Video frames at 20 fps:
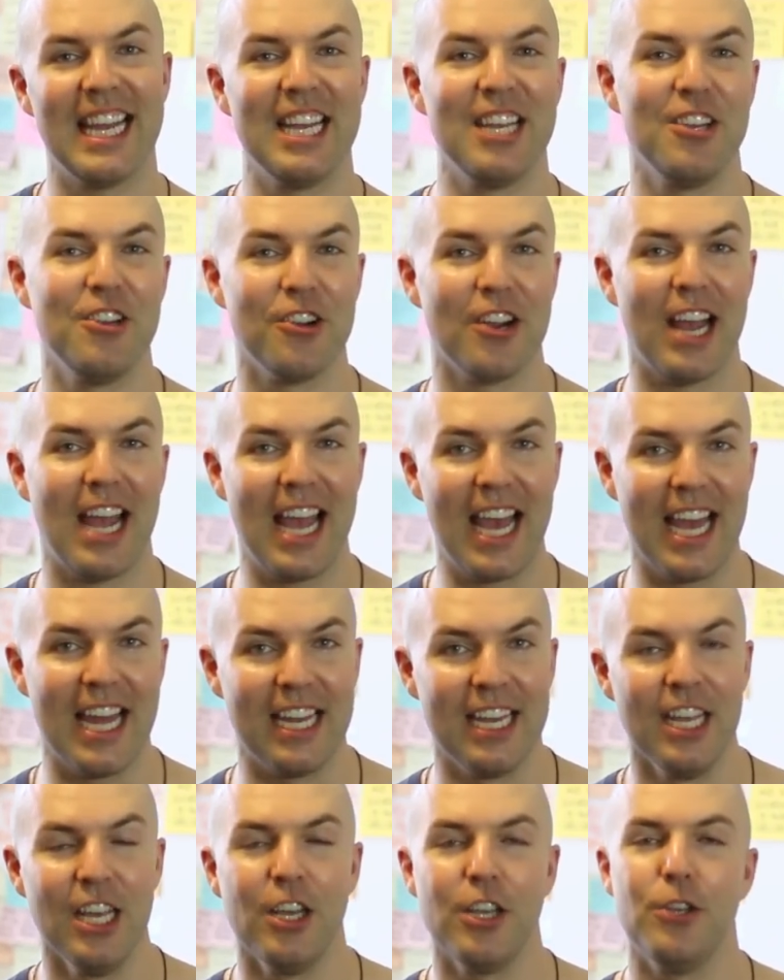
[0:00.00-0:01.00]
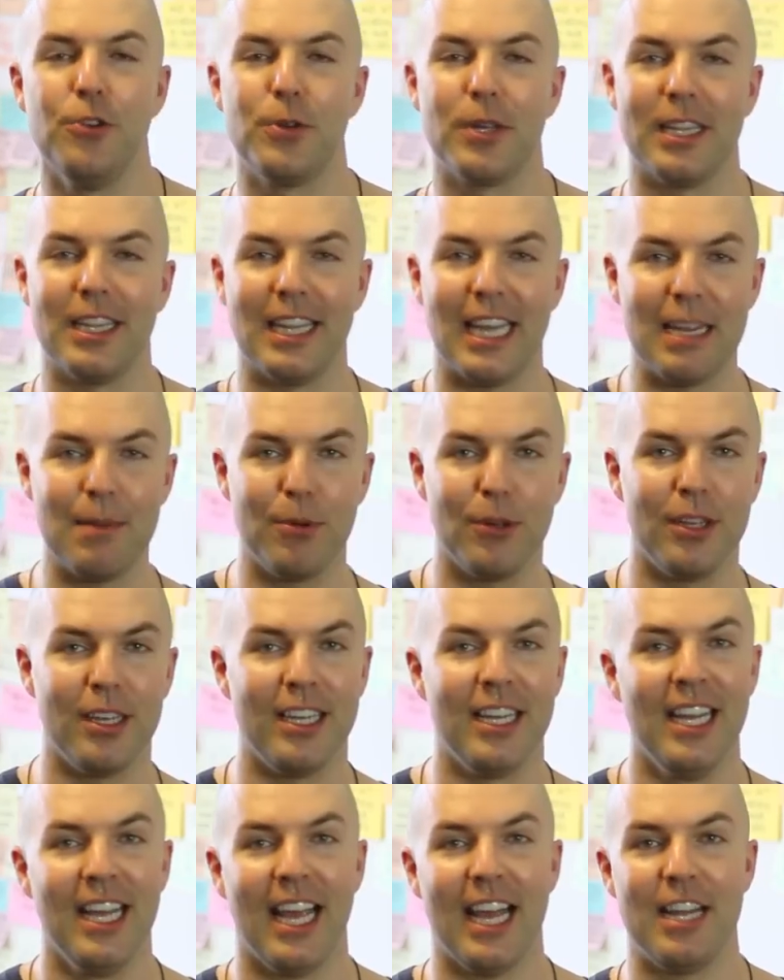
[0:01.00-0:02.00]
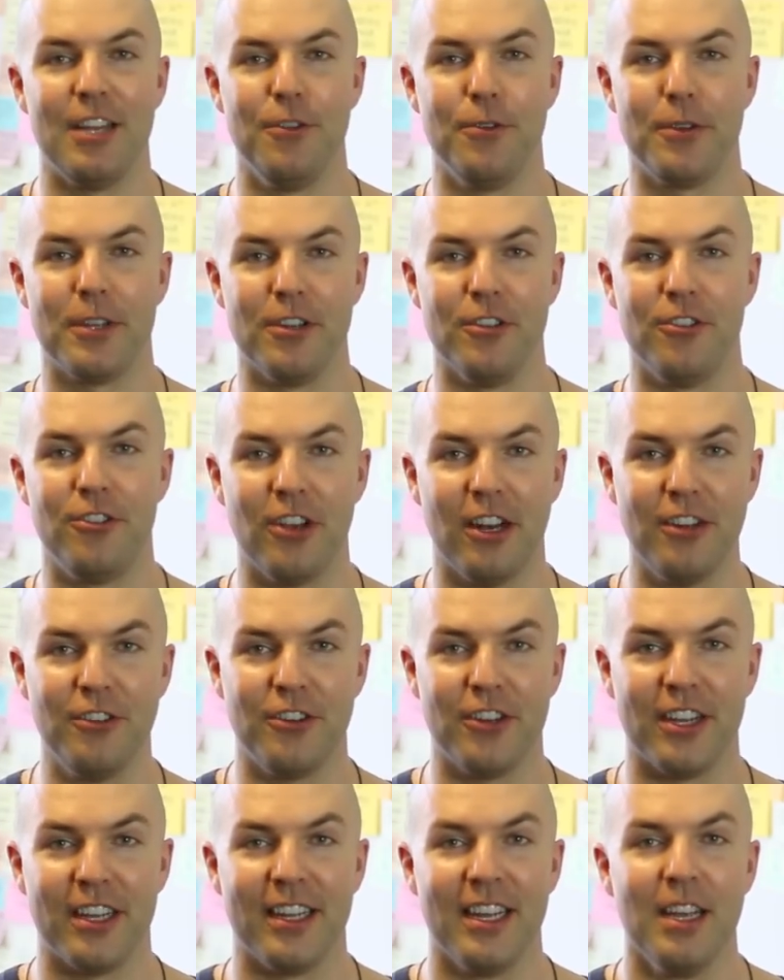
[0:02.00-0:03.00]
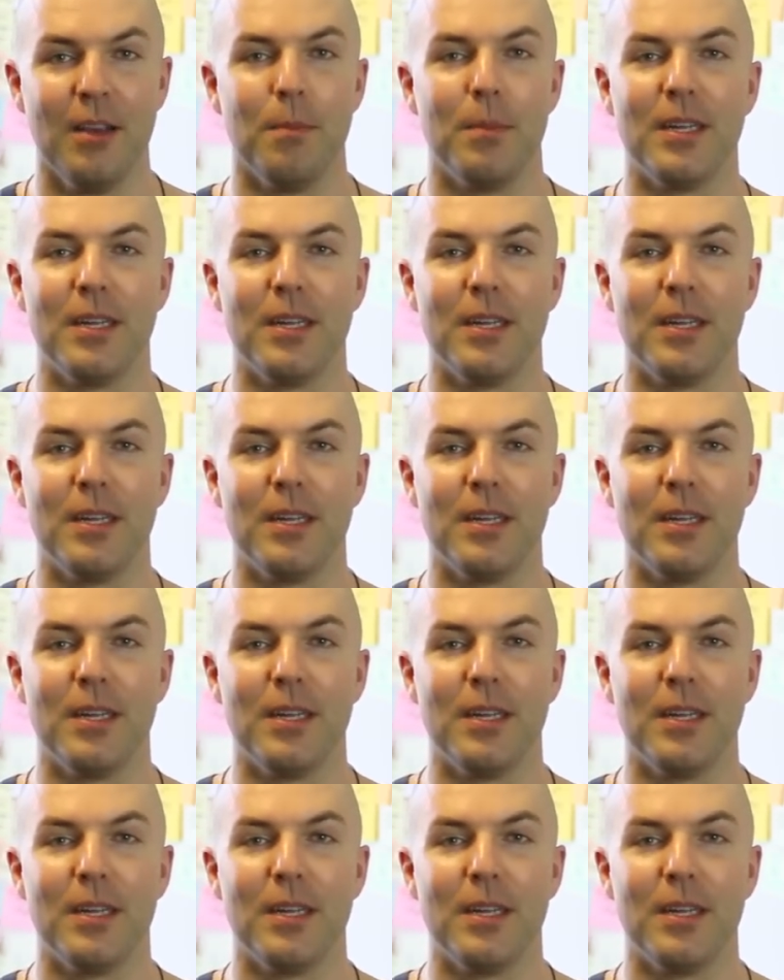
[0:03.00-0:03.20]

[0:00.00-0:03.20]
in your head. You can label it and you can judge it,